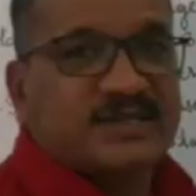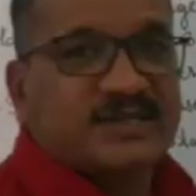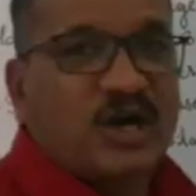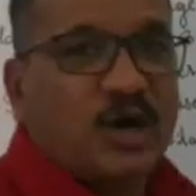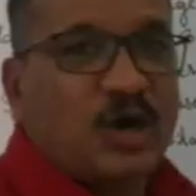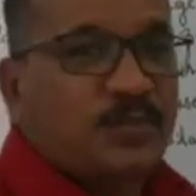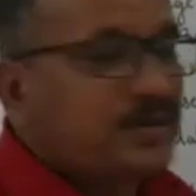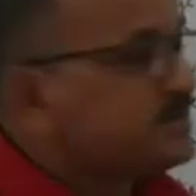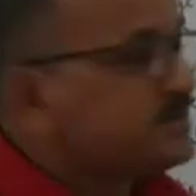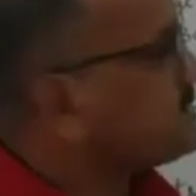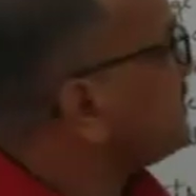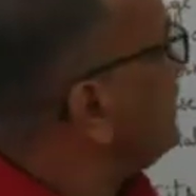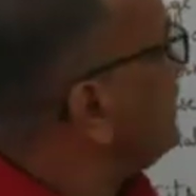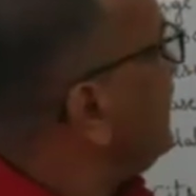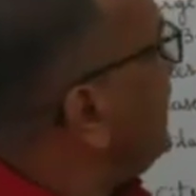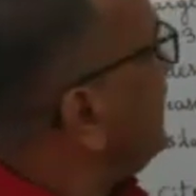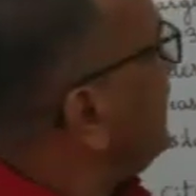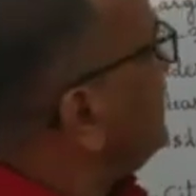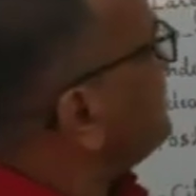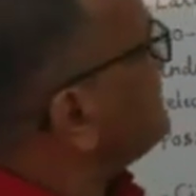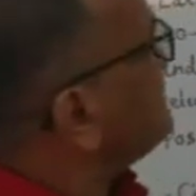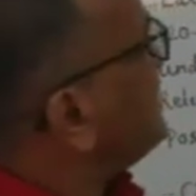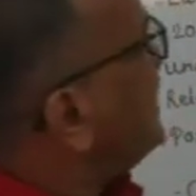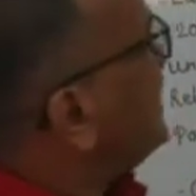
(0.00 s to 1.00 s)
Cowper's
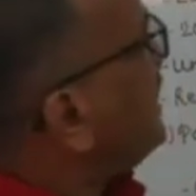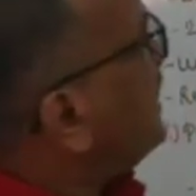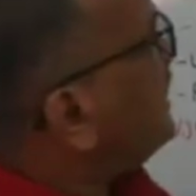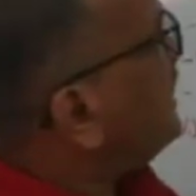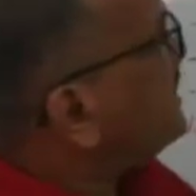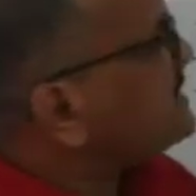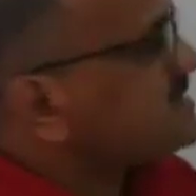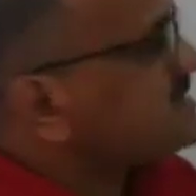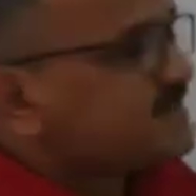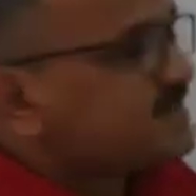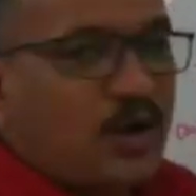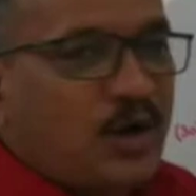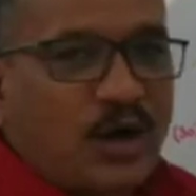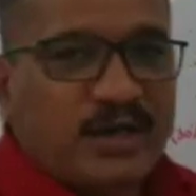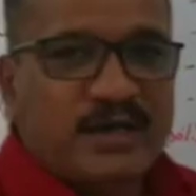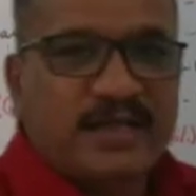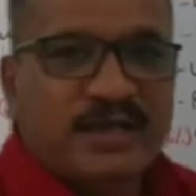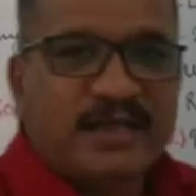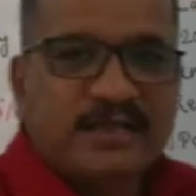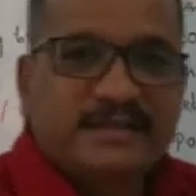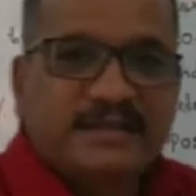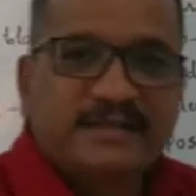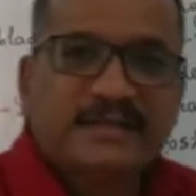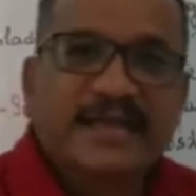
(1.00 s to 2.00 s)
glands are
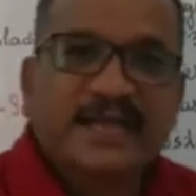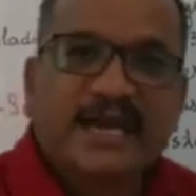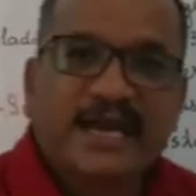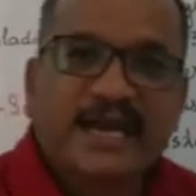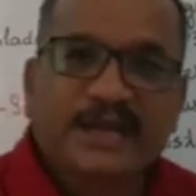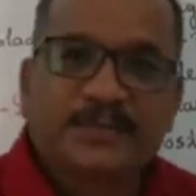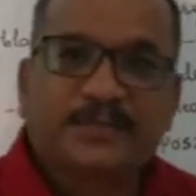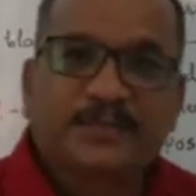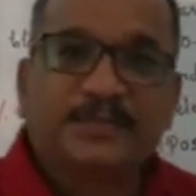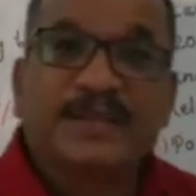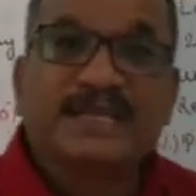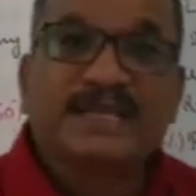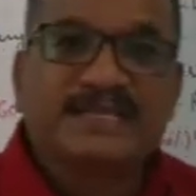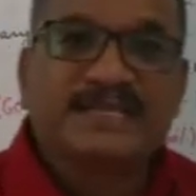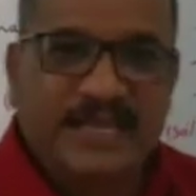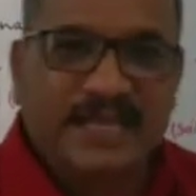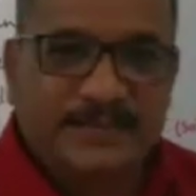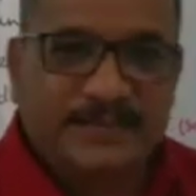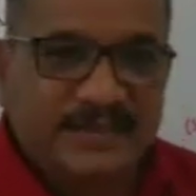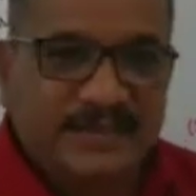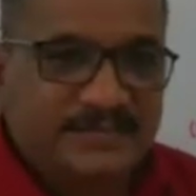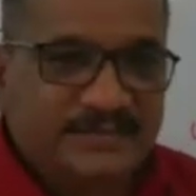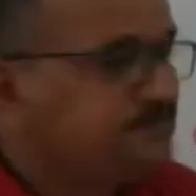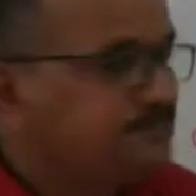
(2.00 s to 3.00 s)
small. They are
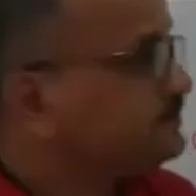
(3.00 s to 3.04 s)
P-shaped.